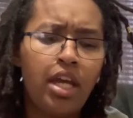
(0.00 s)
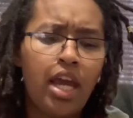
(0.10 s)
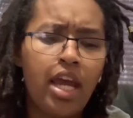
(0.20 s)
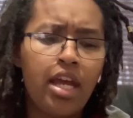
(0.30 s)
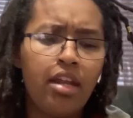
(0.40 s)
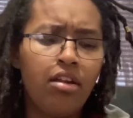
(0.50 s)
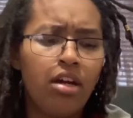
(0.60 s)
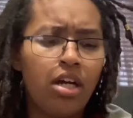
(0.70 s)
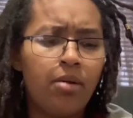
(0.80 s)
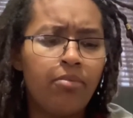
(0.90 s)
and
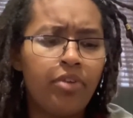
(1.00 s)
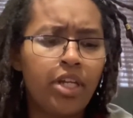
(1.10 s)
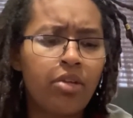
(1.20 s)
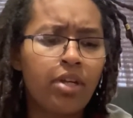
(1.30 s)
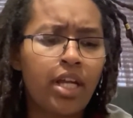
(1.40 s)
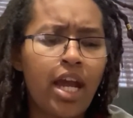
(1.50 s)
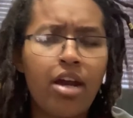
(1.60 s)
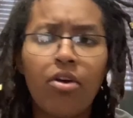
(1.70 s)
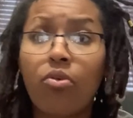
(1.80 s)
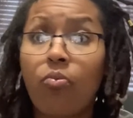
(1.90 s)
figuring
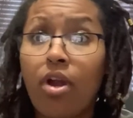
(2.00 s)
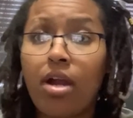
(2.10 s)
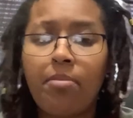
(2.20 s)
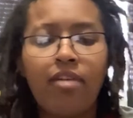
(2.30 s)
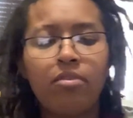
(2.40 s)
out where I'm having